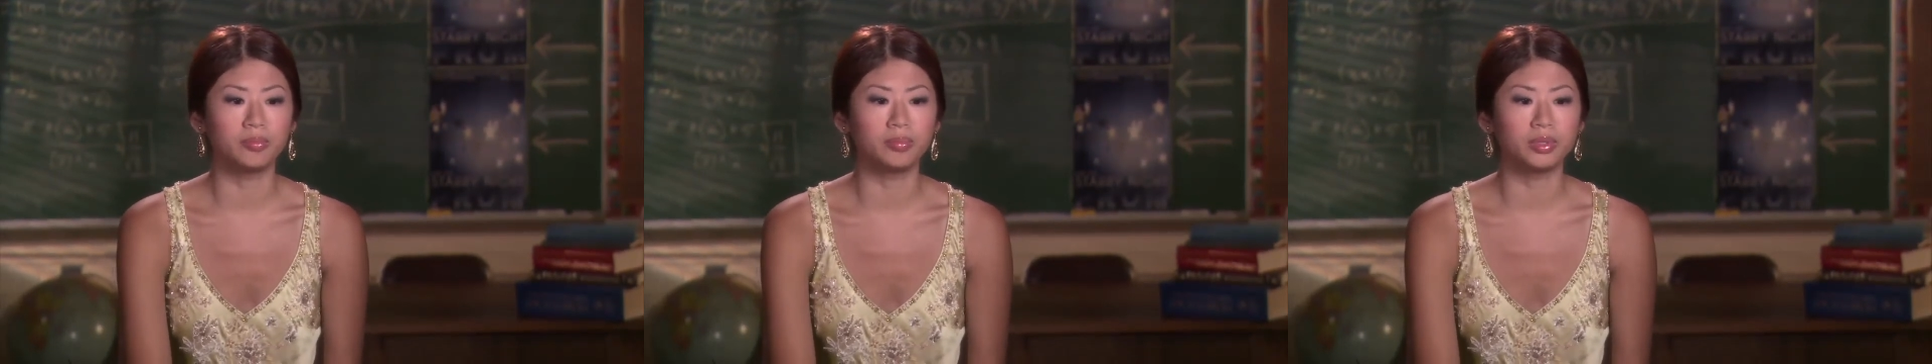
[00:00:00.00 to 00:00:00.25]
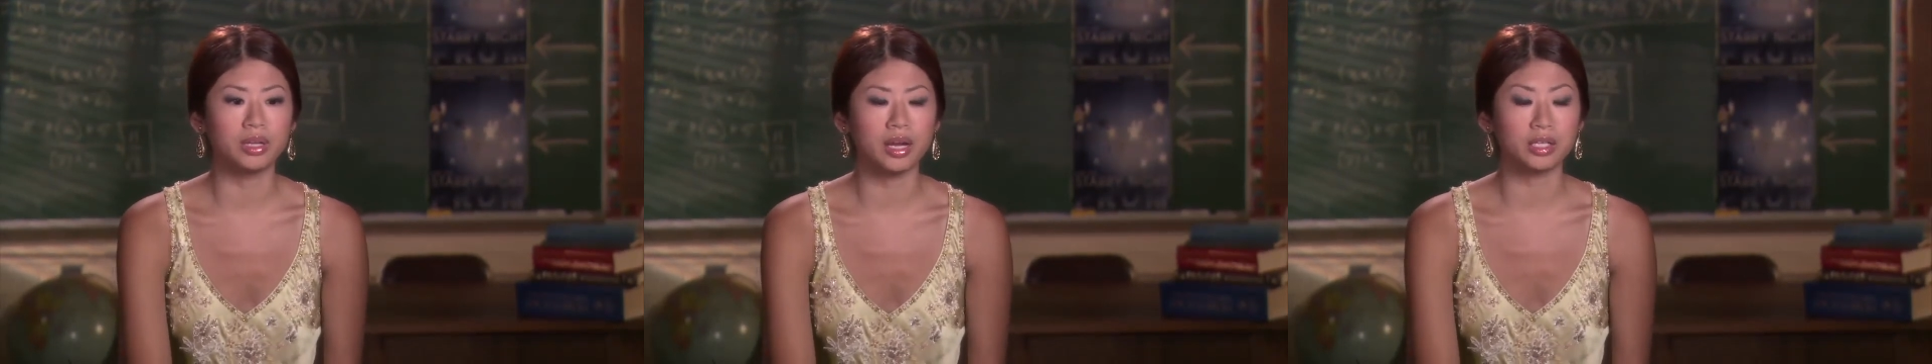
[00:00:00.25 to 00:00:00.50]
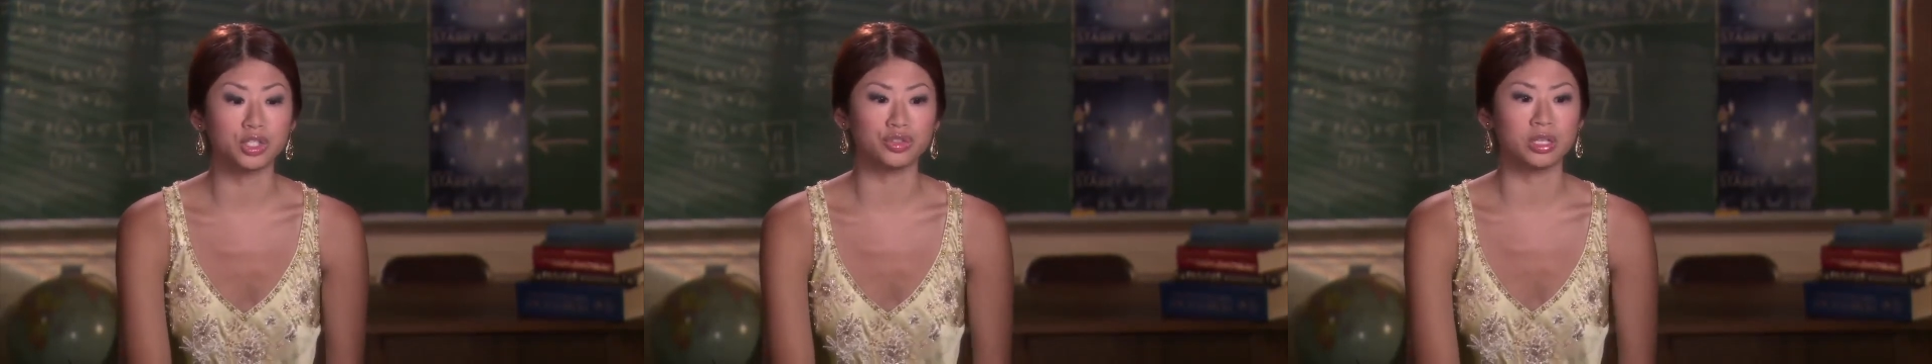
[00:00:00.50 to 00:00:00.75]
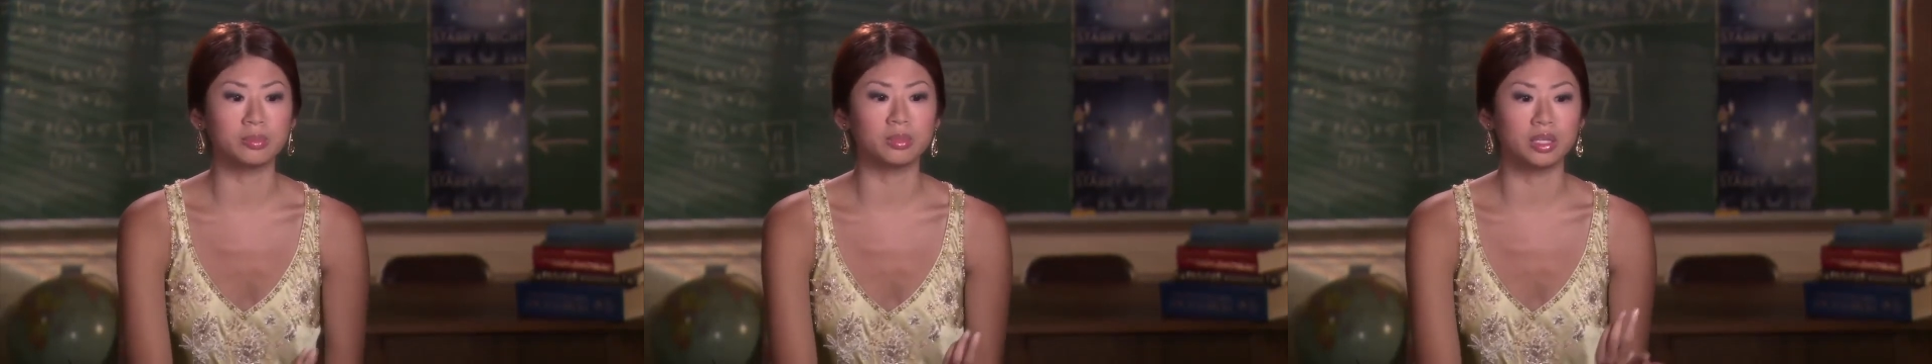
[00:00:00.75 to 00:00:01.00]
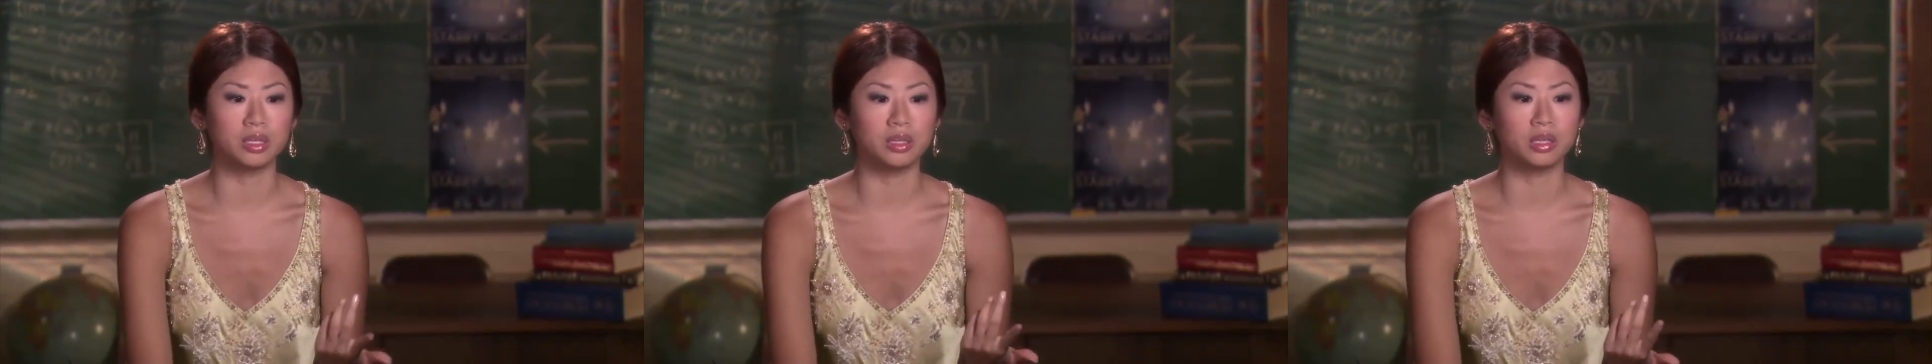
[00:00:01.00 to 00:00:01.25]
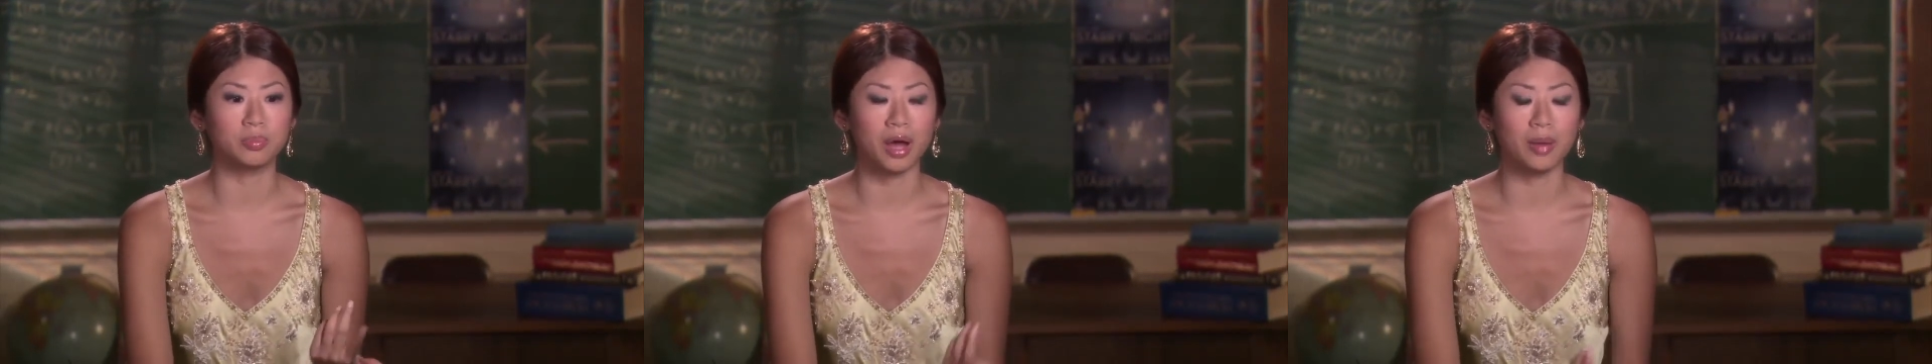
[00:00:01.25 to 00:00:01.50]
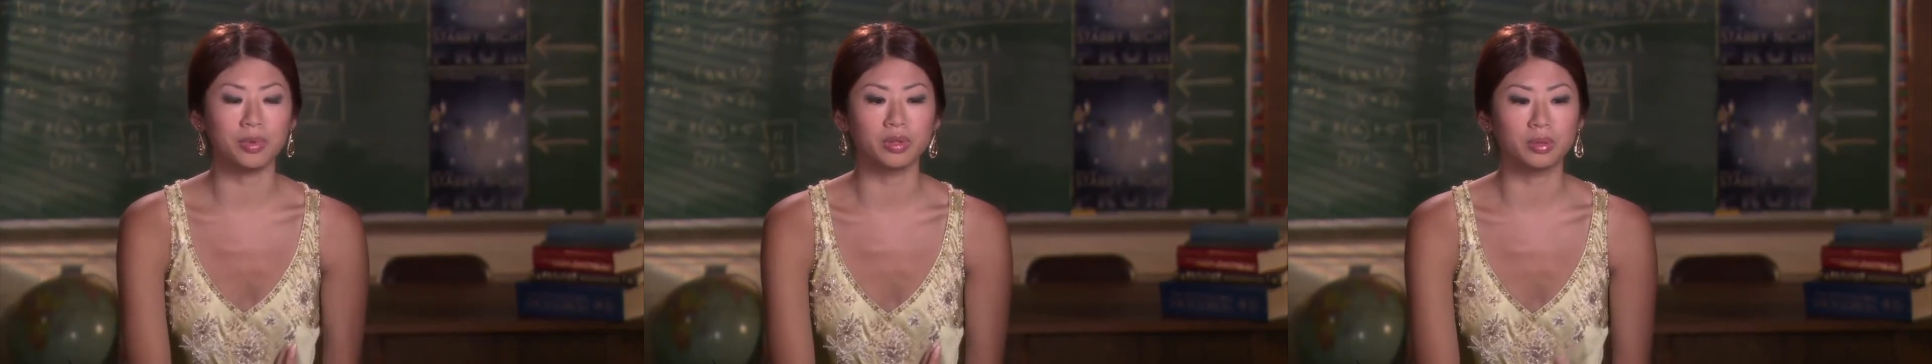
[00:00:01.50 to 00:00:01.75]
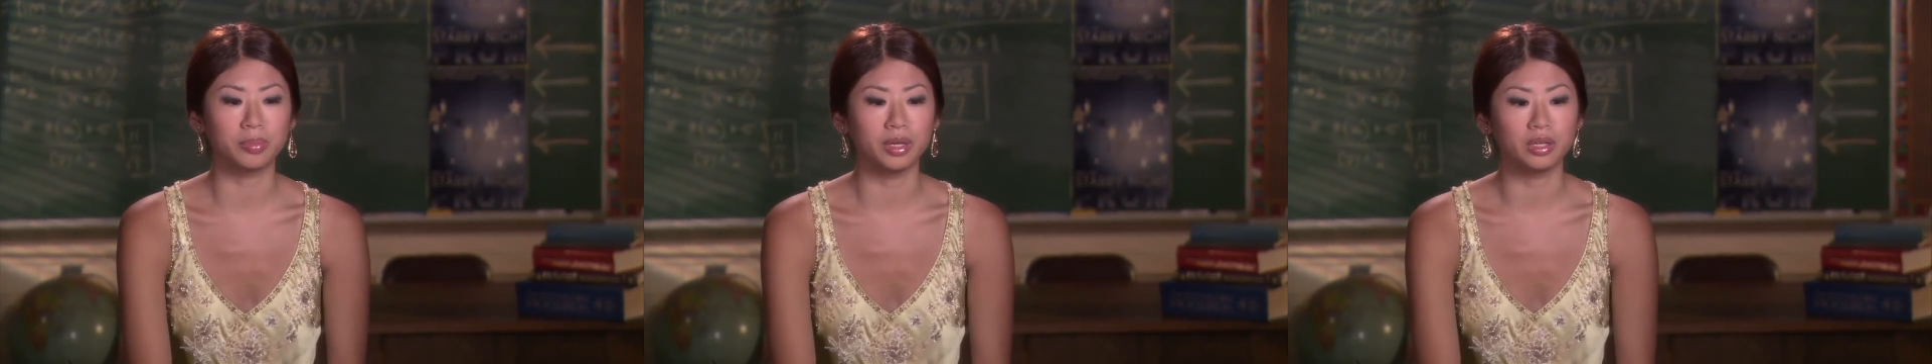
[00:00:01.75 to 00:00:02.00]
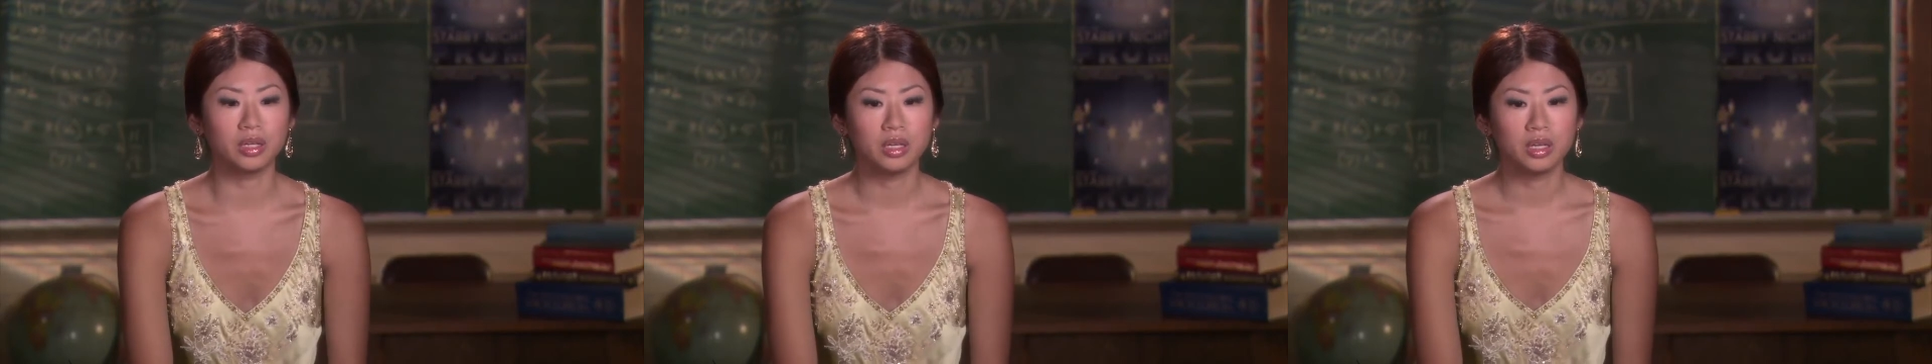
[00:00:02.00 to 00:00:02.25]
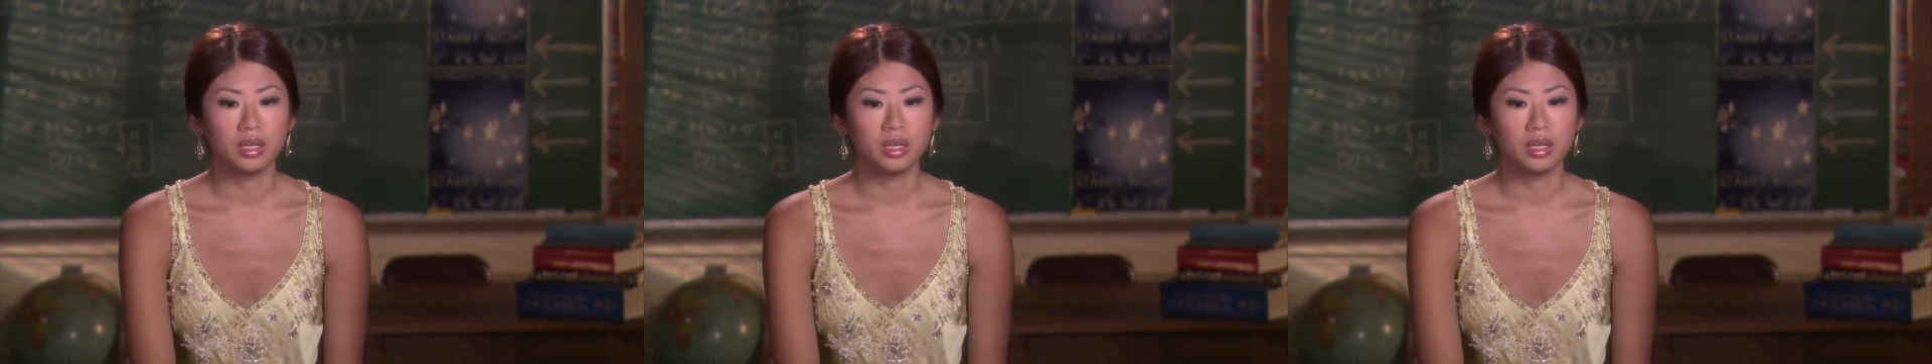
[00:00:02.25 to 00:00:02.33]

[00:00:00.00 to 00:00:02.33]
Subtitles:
but not extremely popular, but